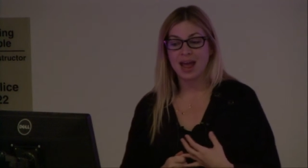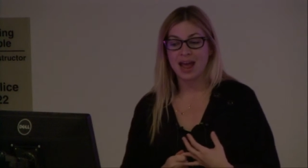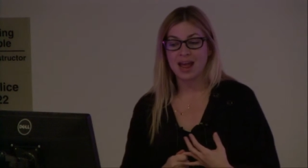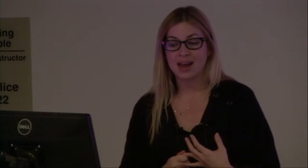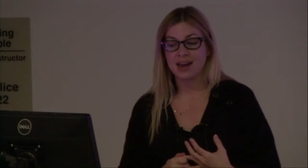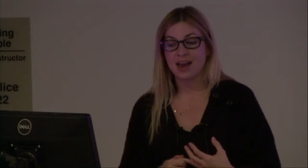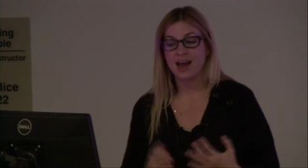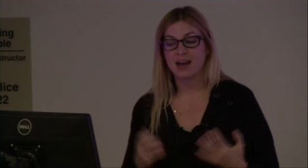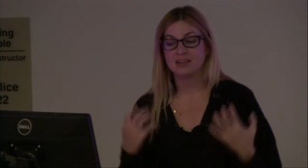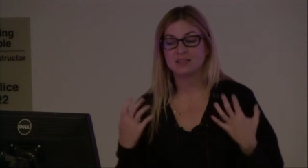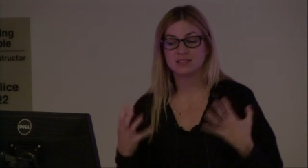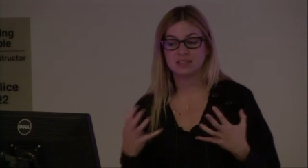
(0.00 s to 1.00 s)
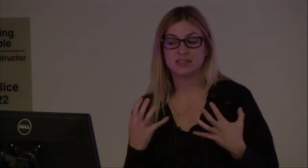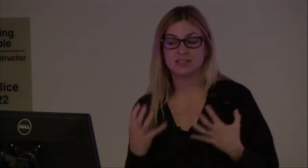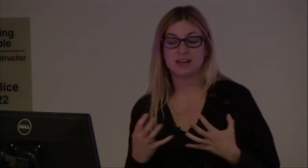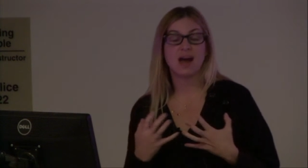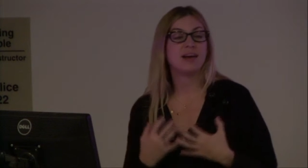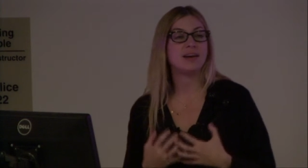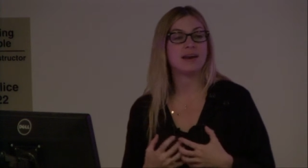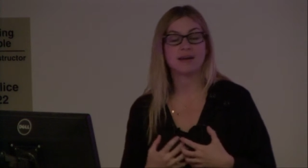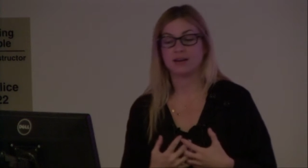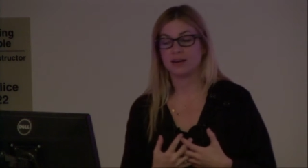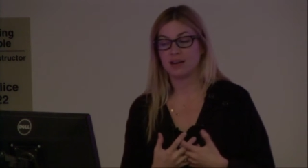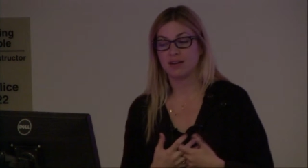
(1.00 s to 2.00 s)
and how does the design
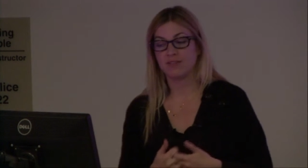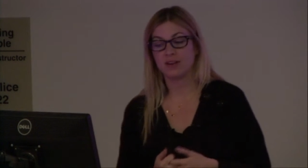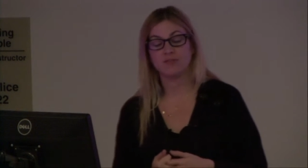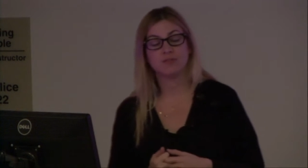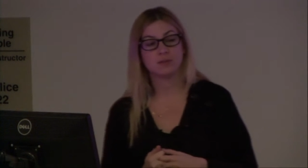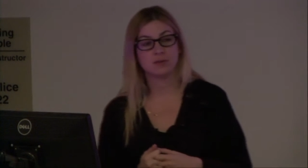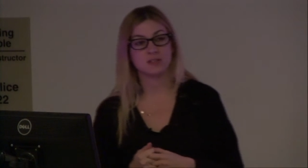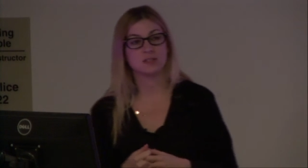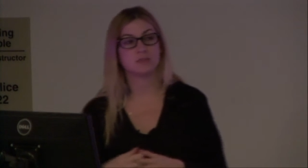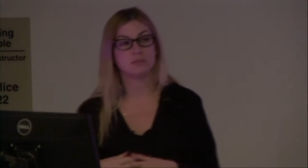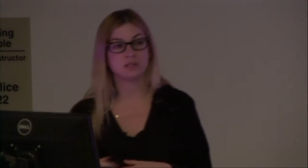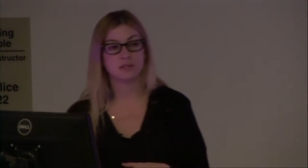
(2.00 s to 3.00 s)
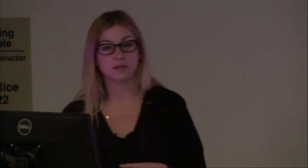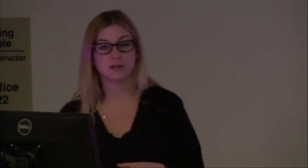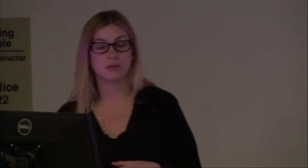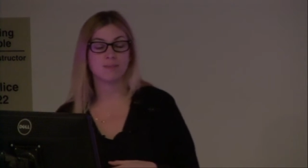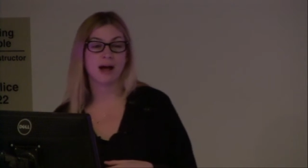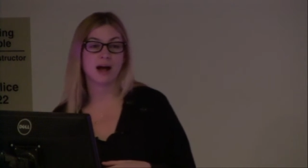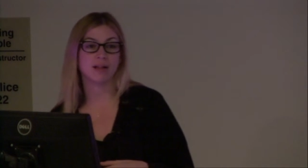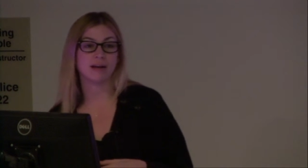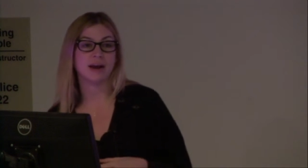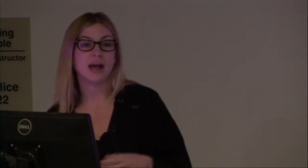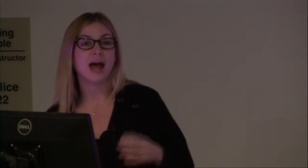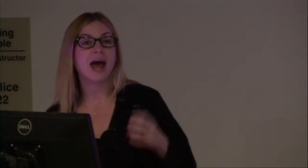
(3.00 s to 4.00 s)
narrative influence the material
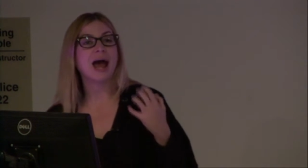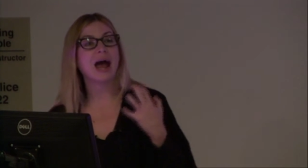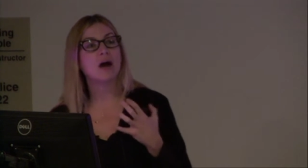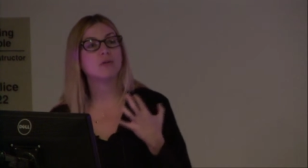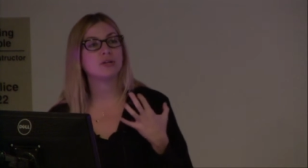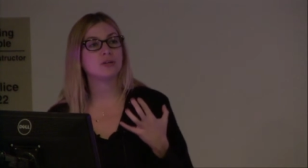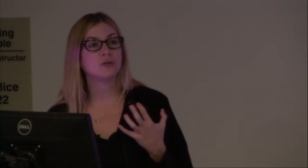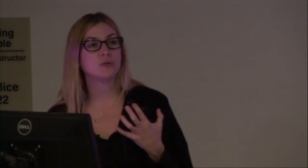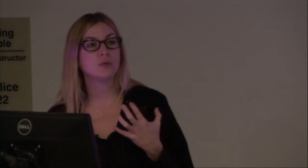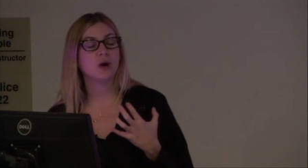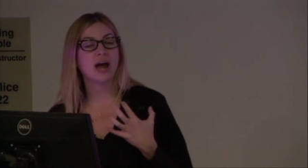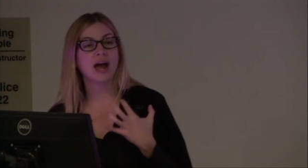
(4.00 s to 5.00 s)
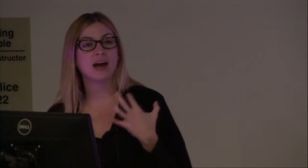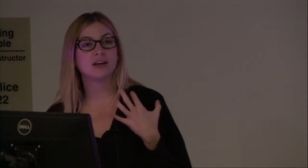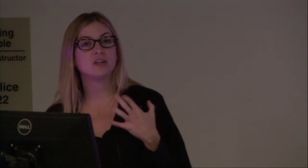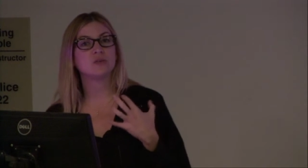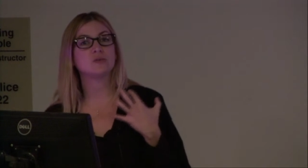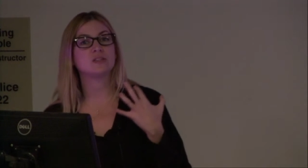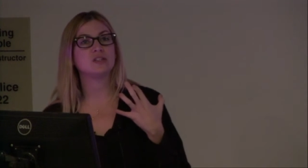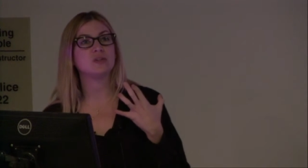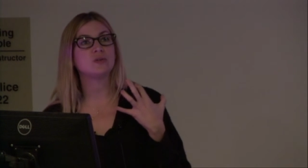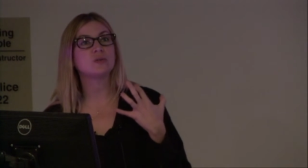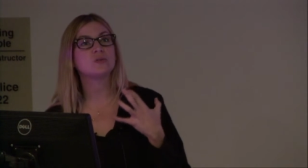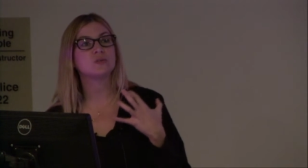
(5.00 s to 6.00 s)
palette? How do you, how do you
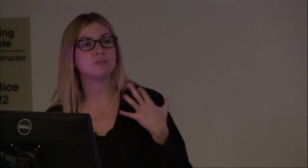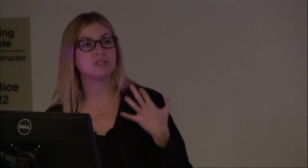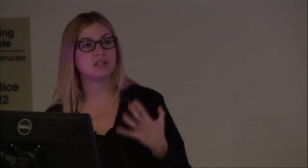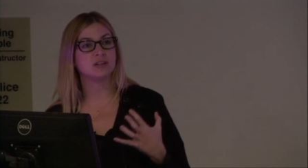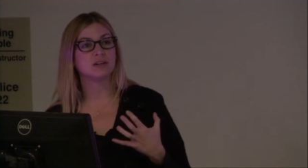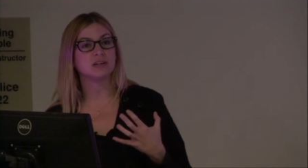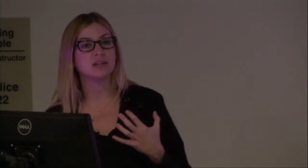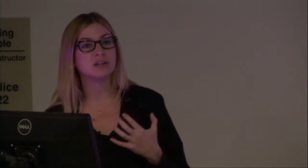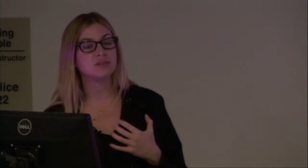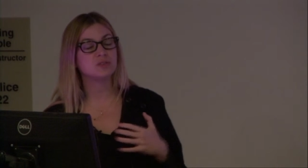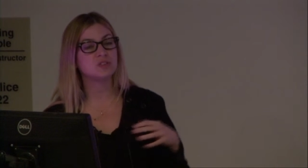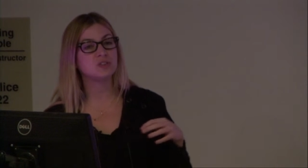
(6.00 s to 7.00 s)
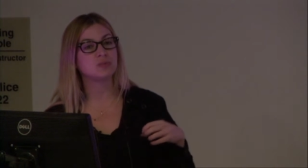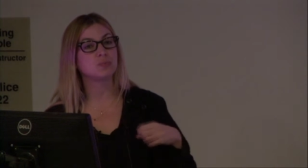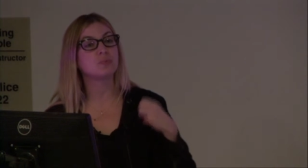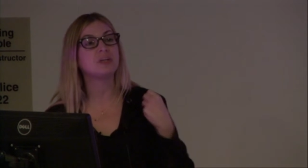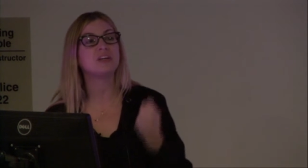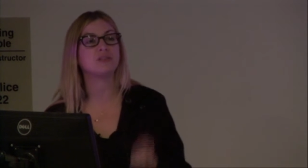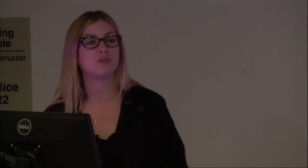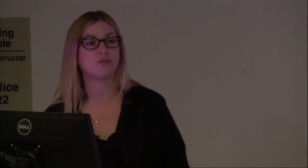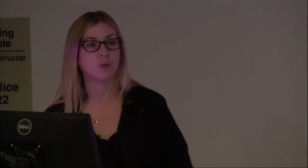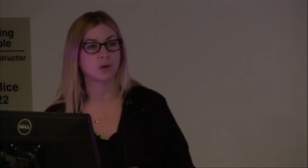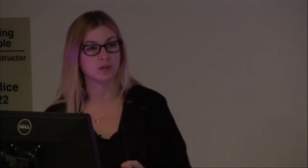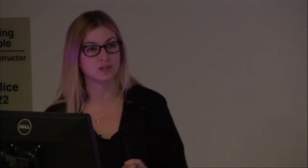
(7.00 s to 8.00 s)
use material to
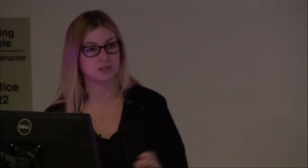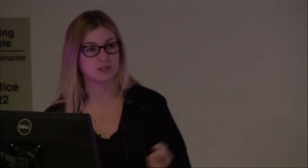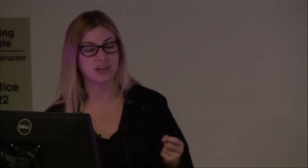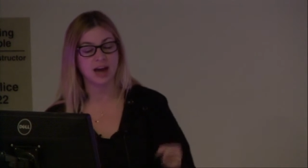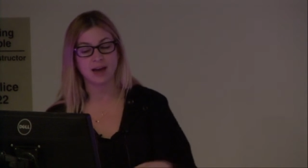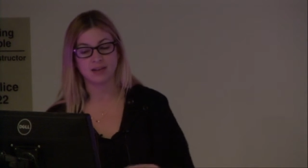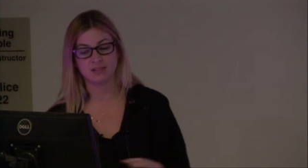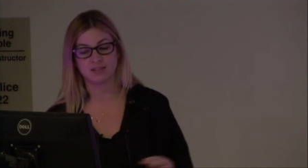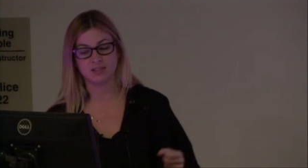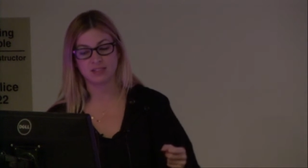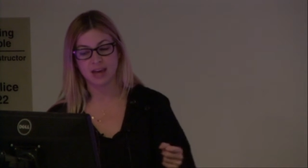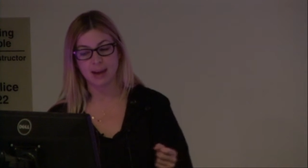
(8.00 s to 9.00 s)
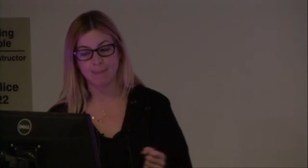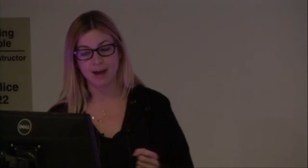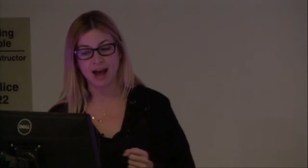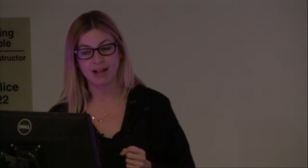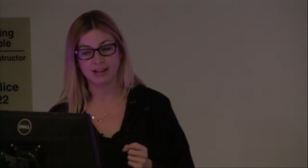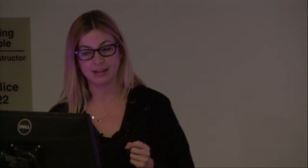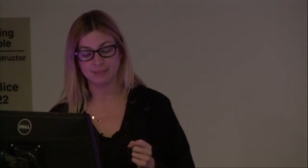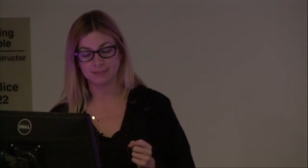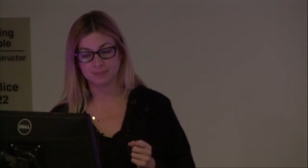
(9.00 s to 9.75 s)
reinforce that, that palette?